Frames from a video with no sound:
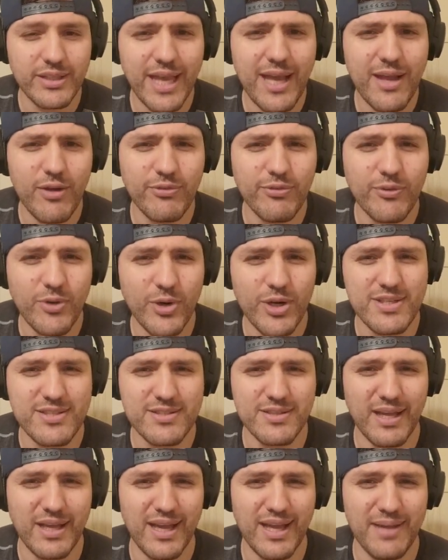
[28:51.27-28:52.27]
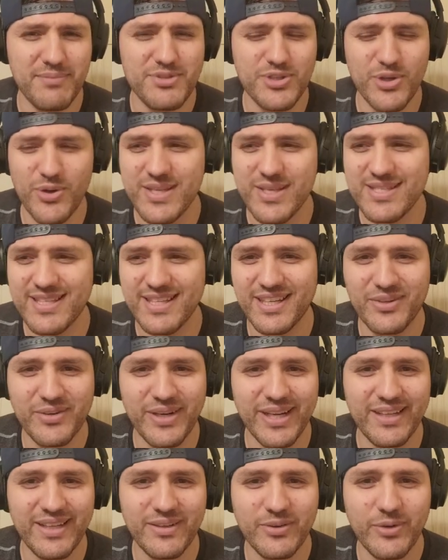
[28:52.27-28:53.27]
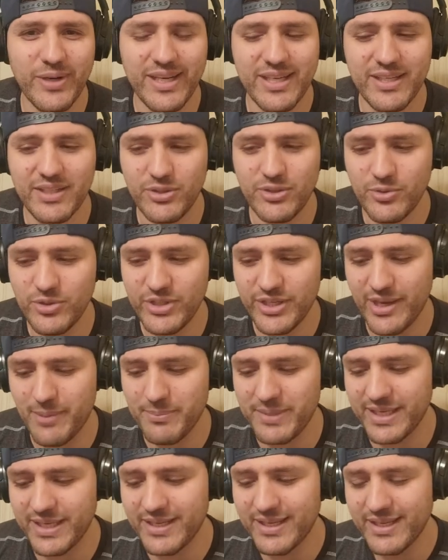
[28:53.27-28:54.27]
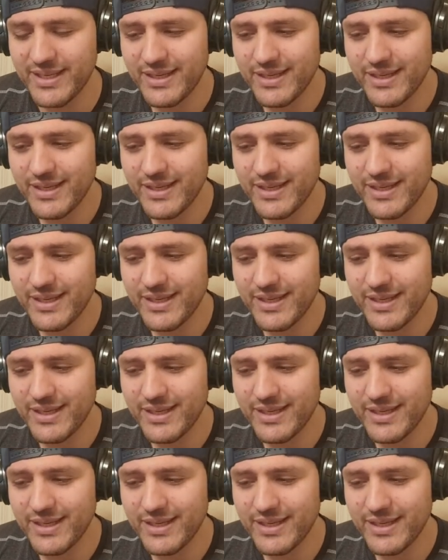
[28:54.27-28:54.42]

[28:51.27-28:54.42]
Yeah, of course. Uh, so is the cre credit union. I mean,